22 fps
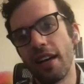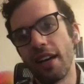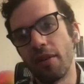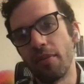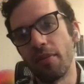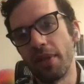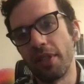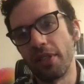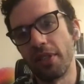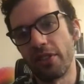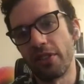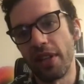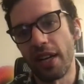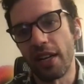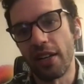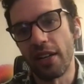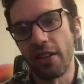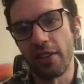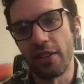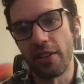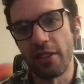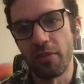And so
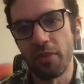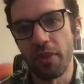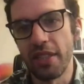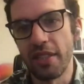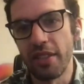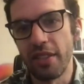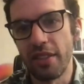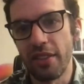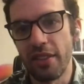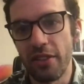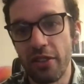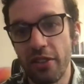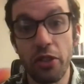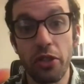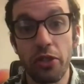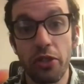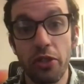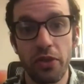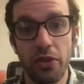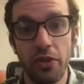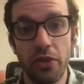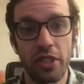that can also be
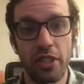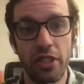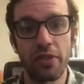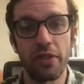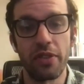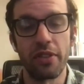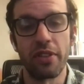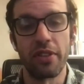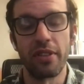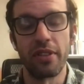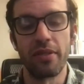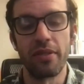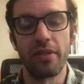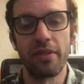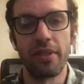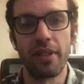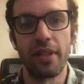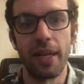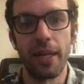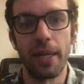useful just for